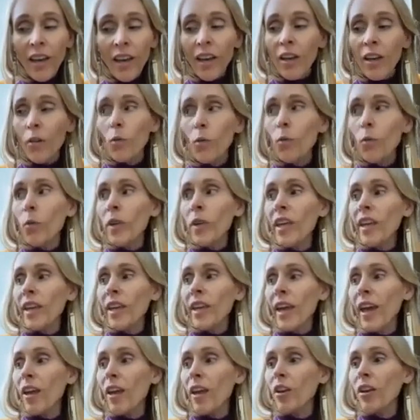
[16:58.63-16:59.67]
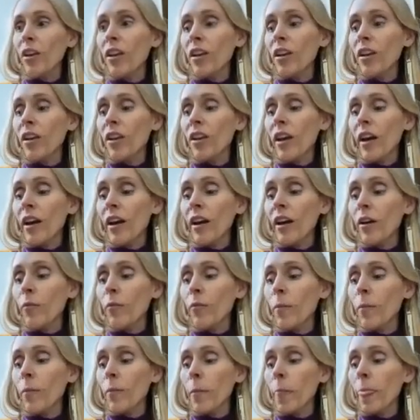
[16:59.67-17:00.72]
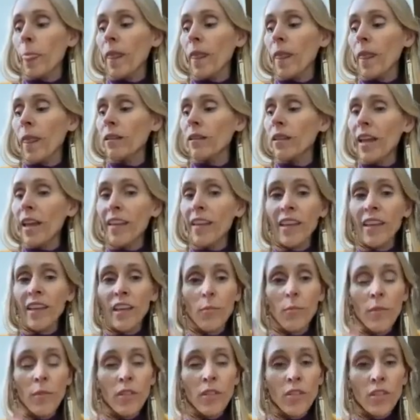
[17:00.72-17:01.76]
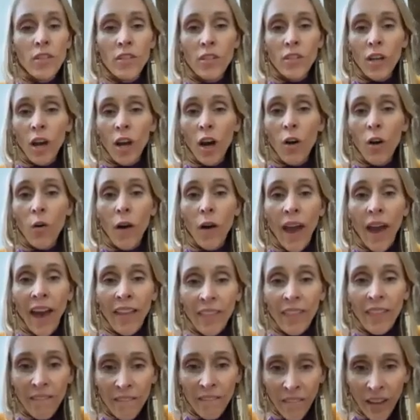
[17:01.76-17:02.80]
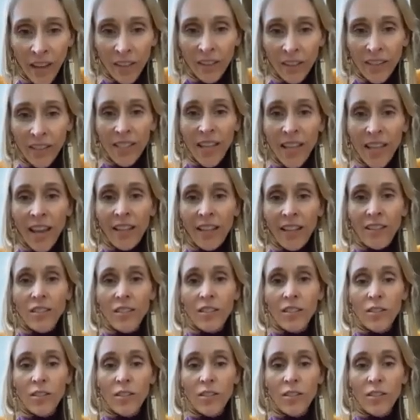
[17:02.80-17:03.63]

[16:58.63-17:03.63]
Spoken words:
we can let the images go and the felt sense